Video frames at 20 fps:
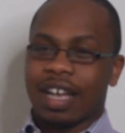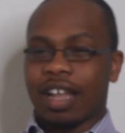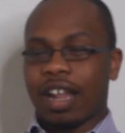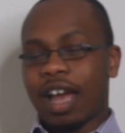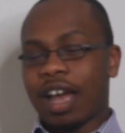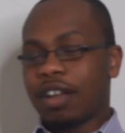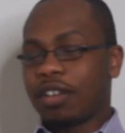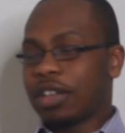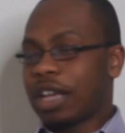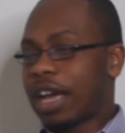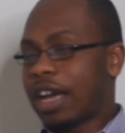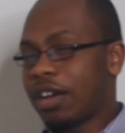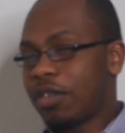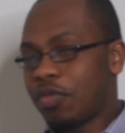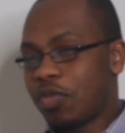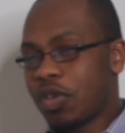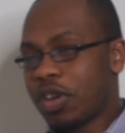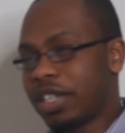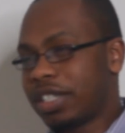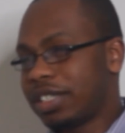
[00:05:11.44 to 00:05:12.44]
I,
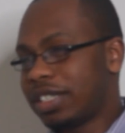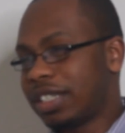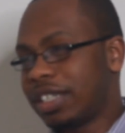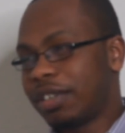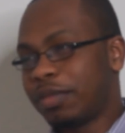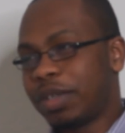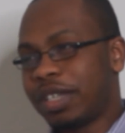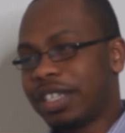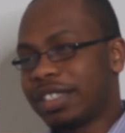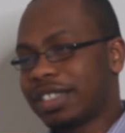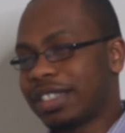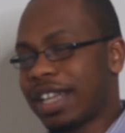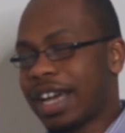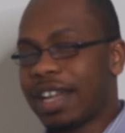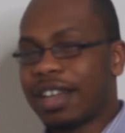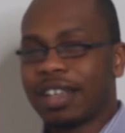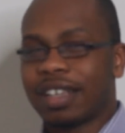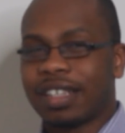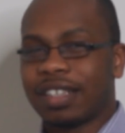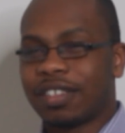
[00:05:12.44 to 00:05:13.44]
I wouldn't. I mean, there's a
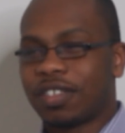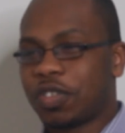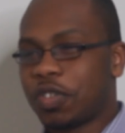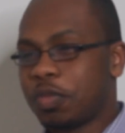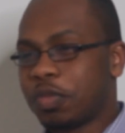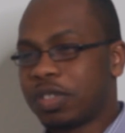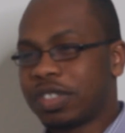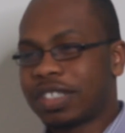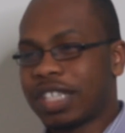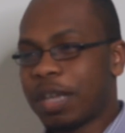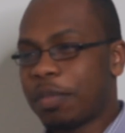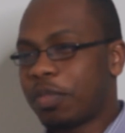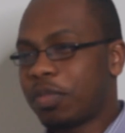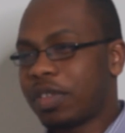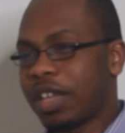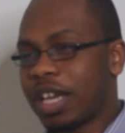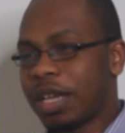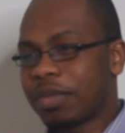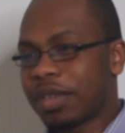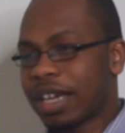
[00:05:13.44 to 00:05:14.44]
lot of consumer
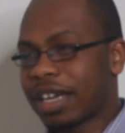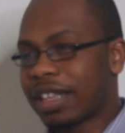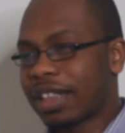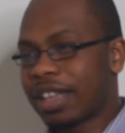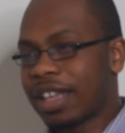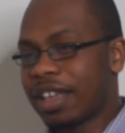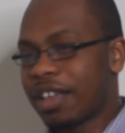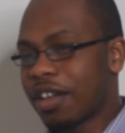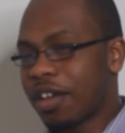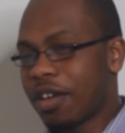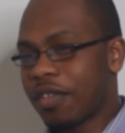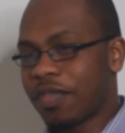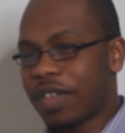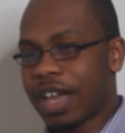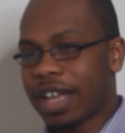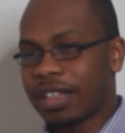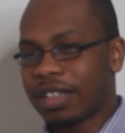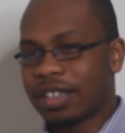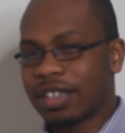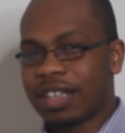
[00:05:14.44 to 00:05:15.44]
staple names I could think
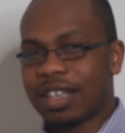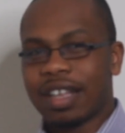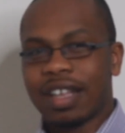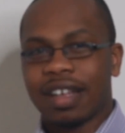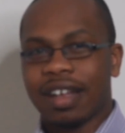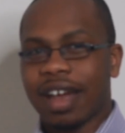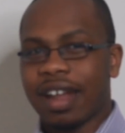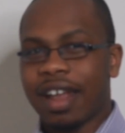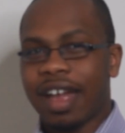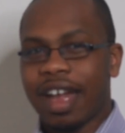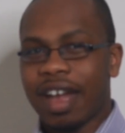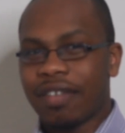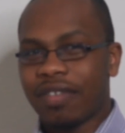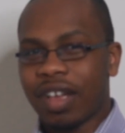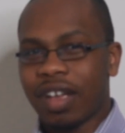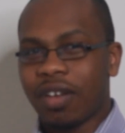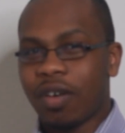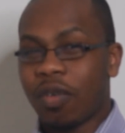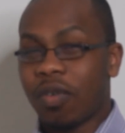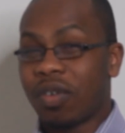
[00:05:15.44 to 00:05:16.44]
of that kind of
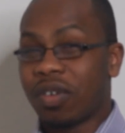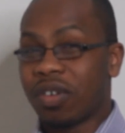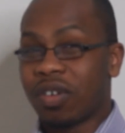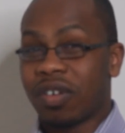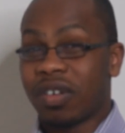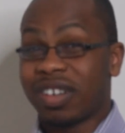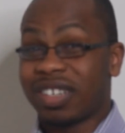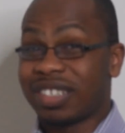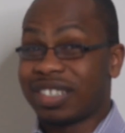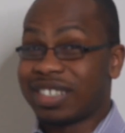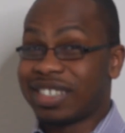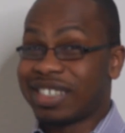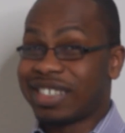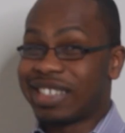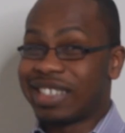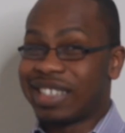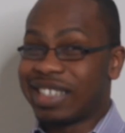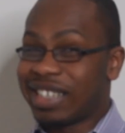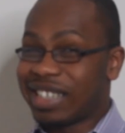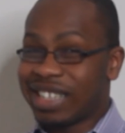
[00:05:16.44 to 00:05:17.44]
have that going on.
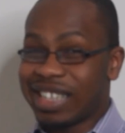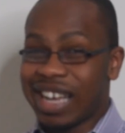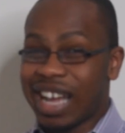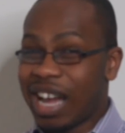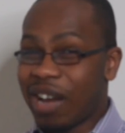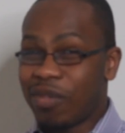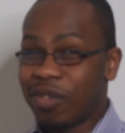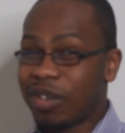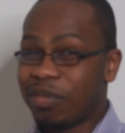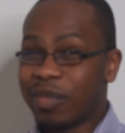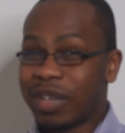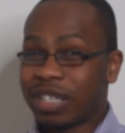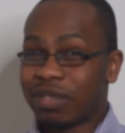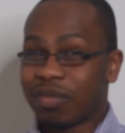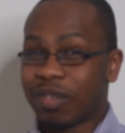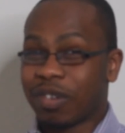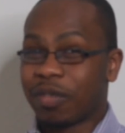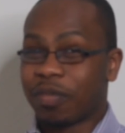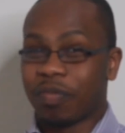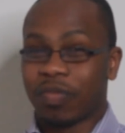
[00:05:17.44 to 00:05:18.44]
I wouldn't
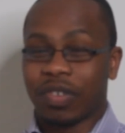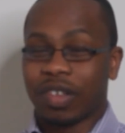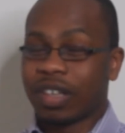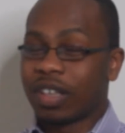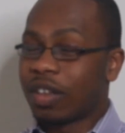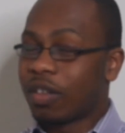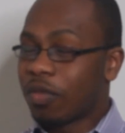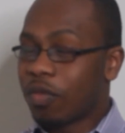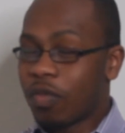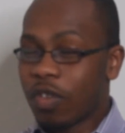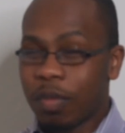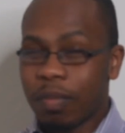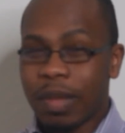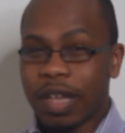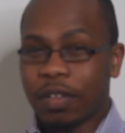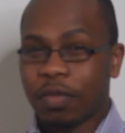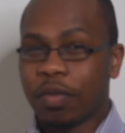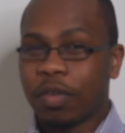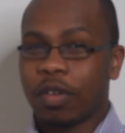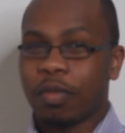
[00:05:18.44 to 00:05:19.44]
mess with them
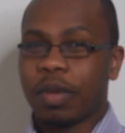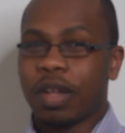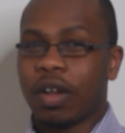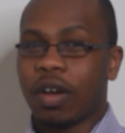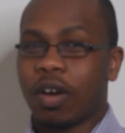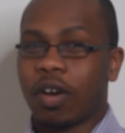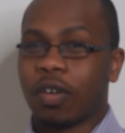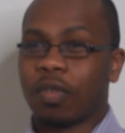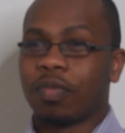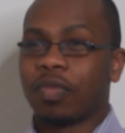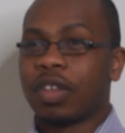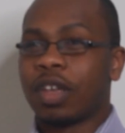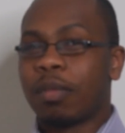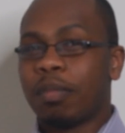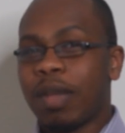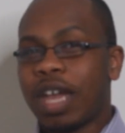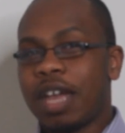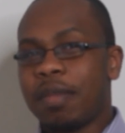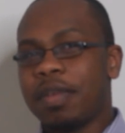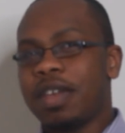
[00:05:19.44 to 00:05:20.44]
wouldn't mess with them at all.
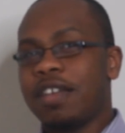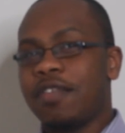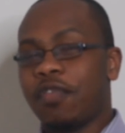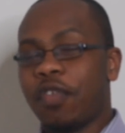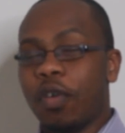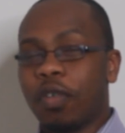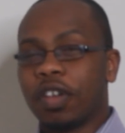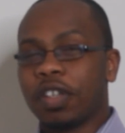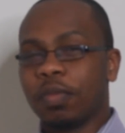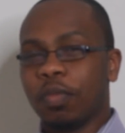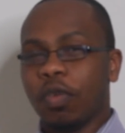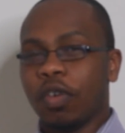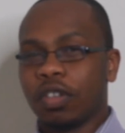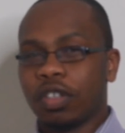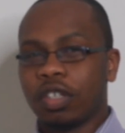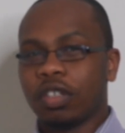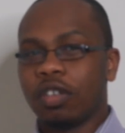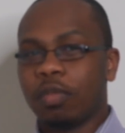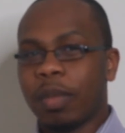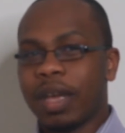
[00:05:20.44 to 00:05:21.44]
Maybe focus
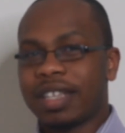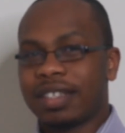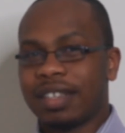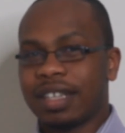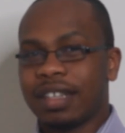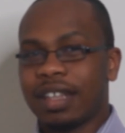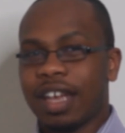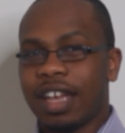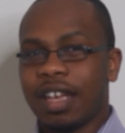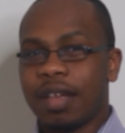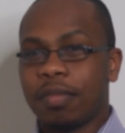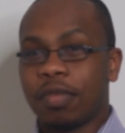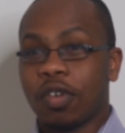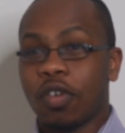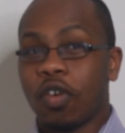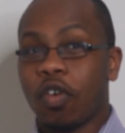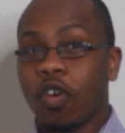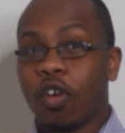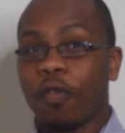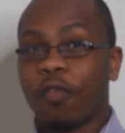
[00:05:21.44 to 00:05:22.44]
more on the domestic
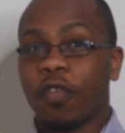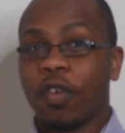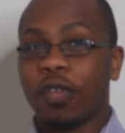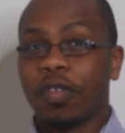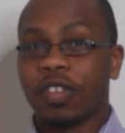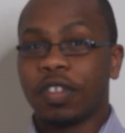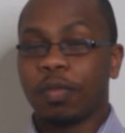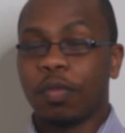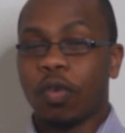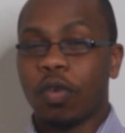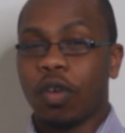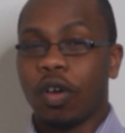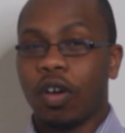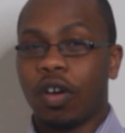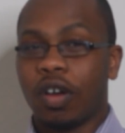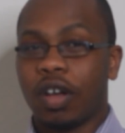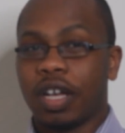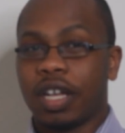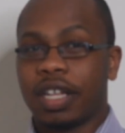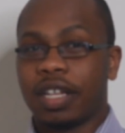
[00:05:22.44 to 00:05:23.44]
names or focus more
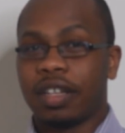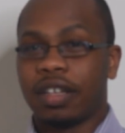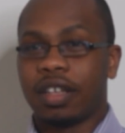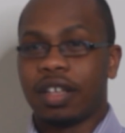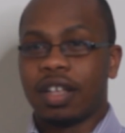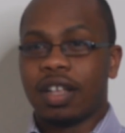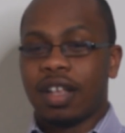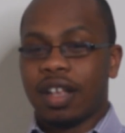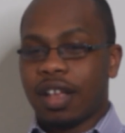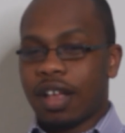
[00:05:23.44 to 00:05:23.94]
on